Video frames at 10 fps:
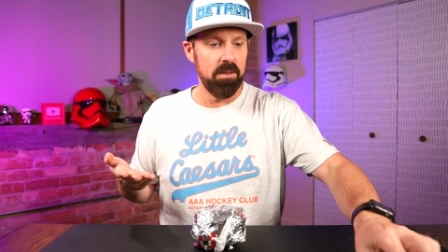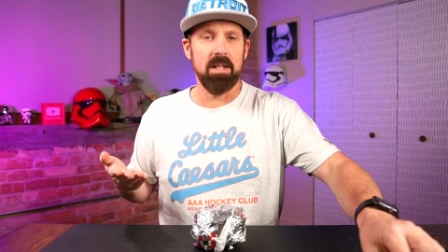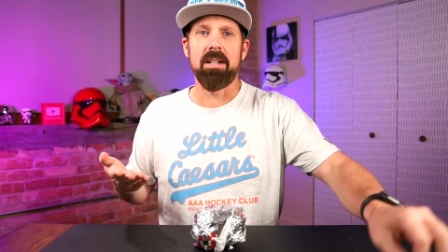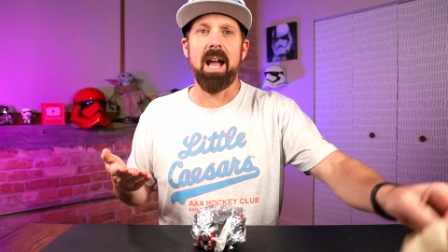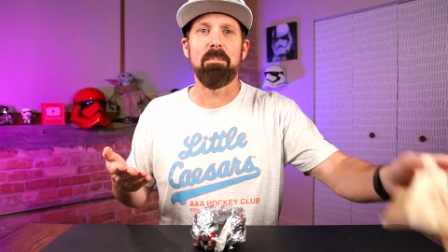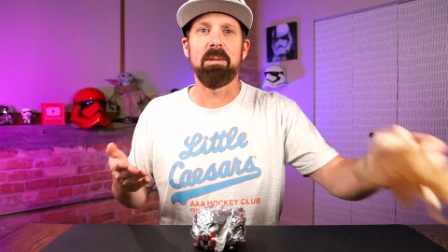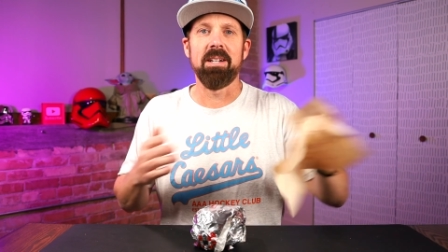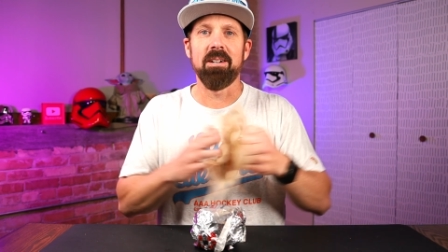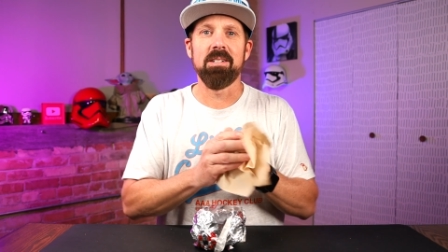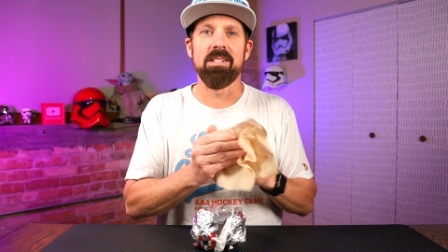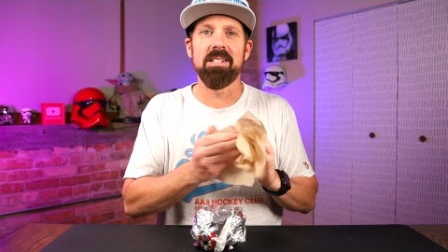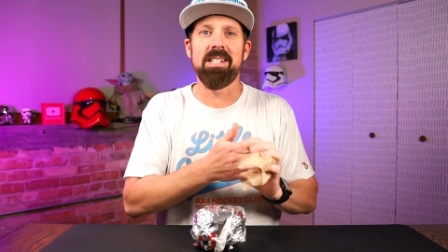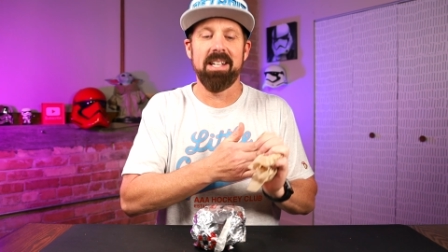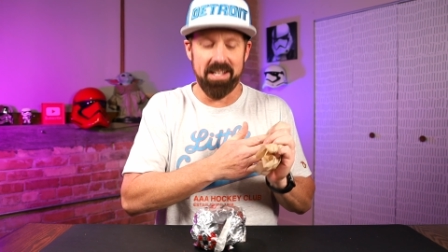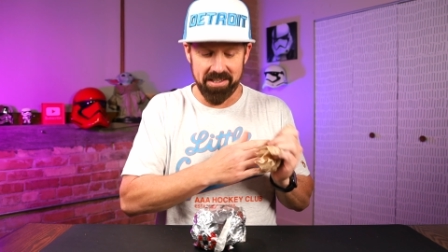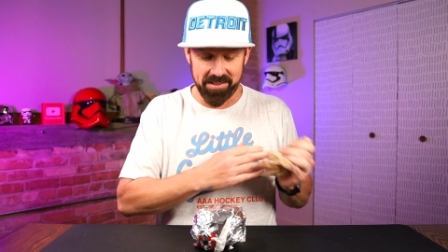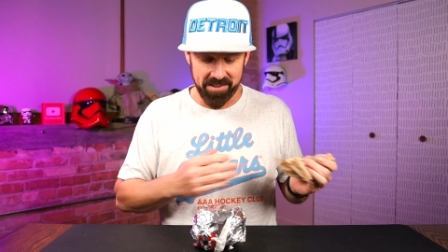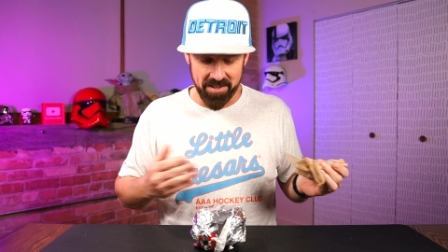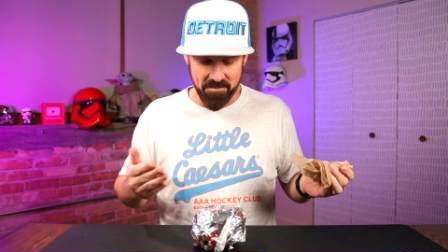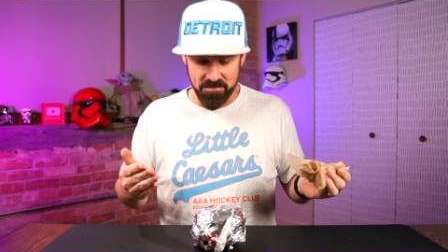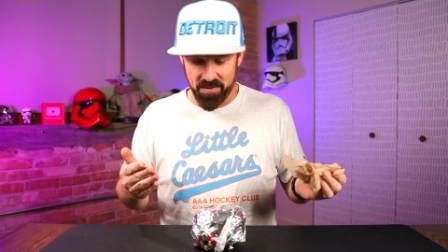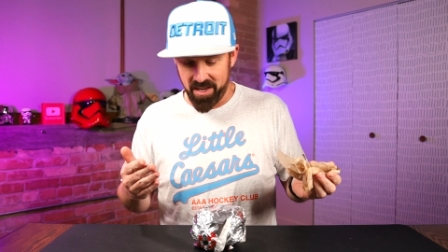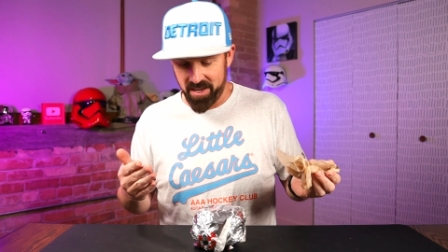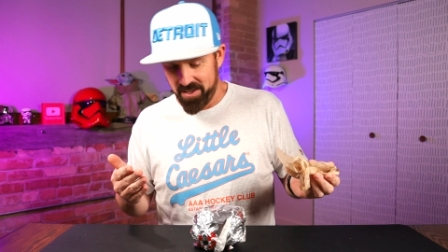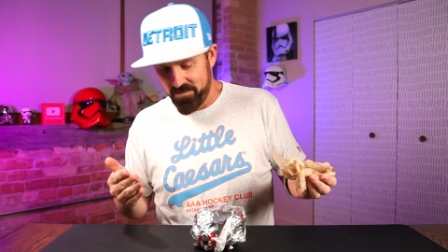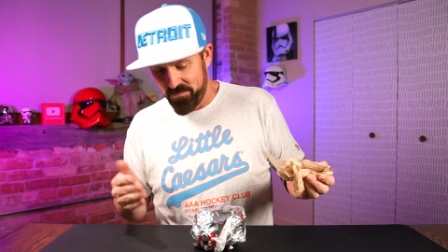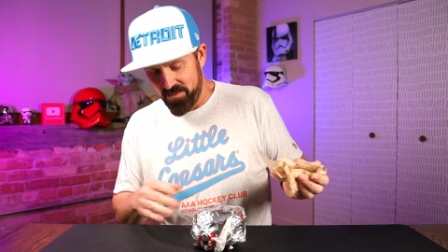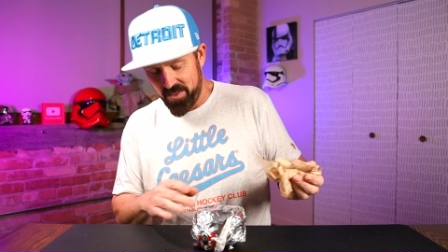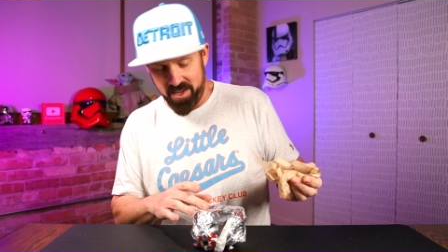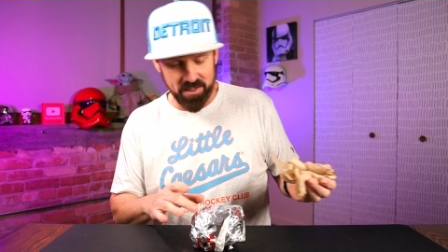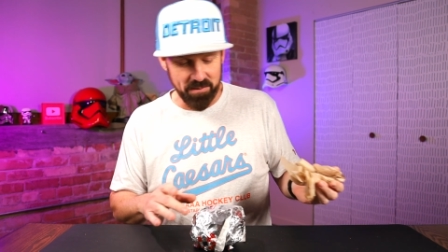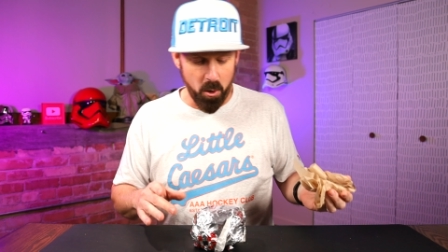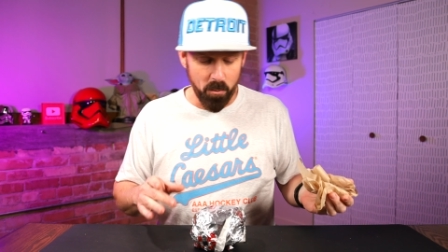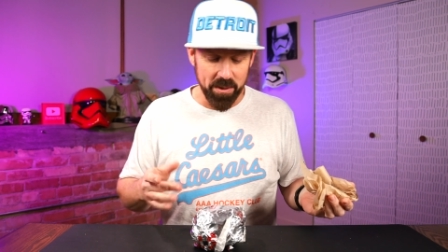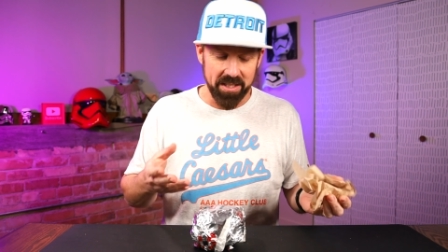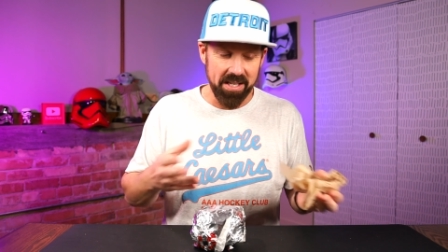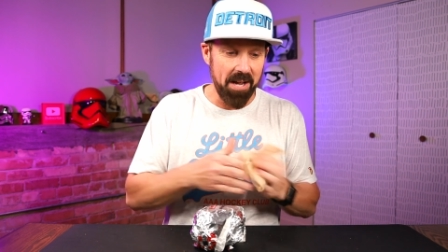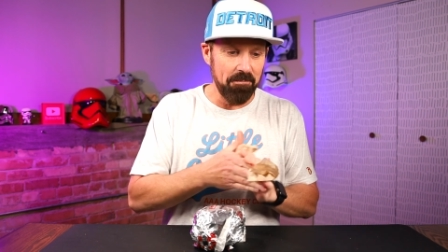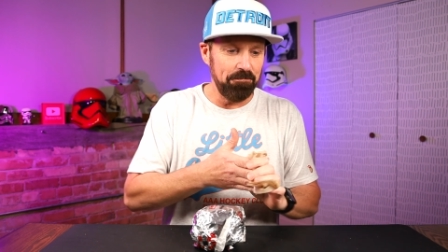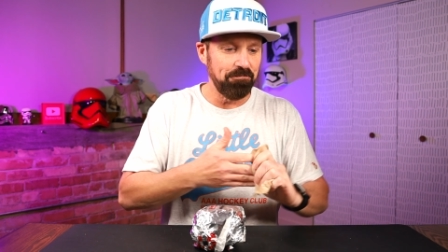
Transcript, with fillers: need a napkin here because this thing is, I haven't even opened it yet.